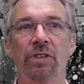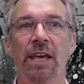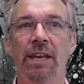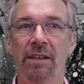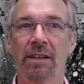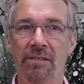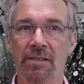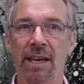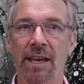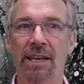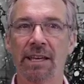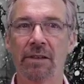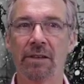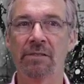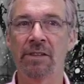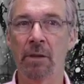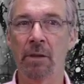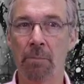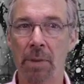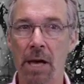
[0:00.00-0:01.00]
and executives
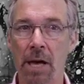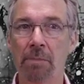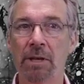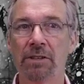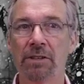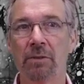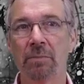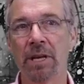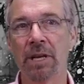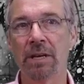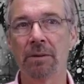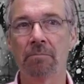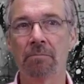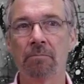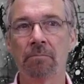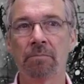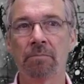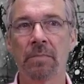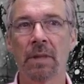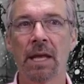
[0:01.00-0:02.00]
in the public domain
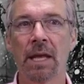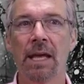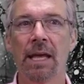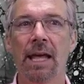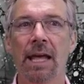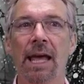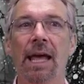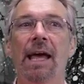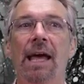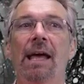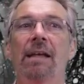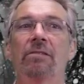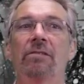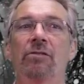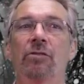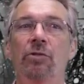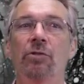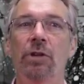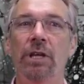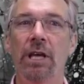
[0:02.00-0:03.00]
as
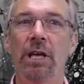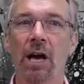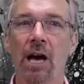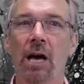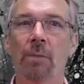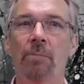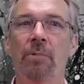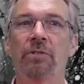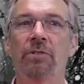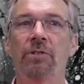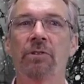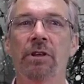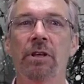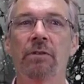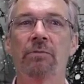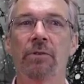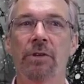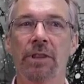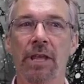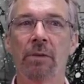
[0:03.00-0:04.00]
to the opportunity
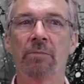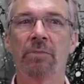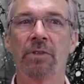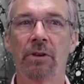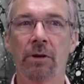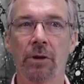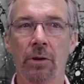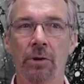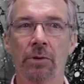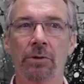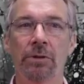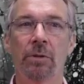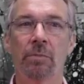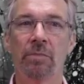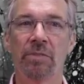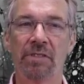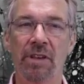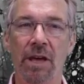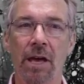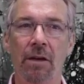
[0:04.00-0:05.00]
for them to learn
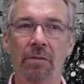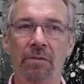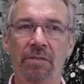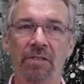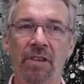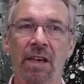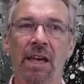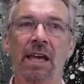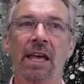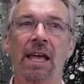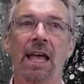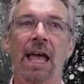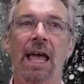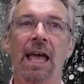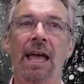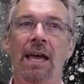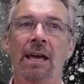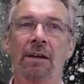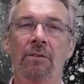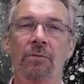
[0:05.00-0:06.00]
themselves
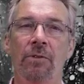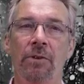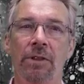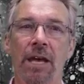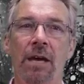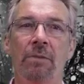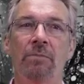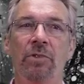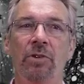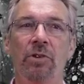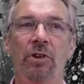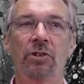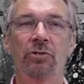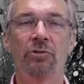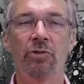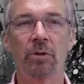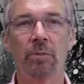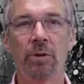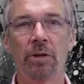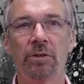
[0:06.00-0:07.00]
and for them to
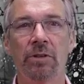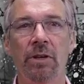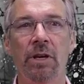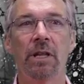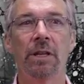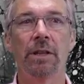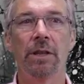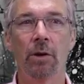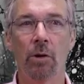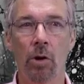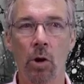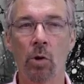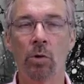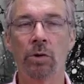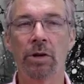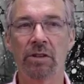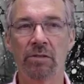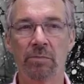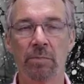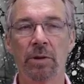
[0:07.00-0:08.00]
contribute their
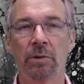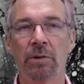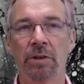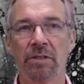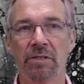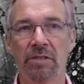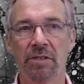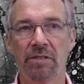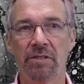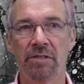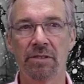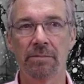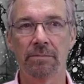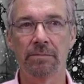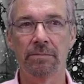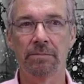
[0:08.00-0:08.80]
own experiences.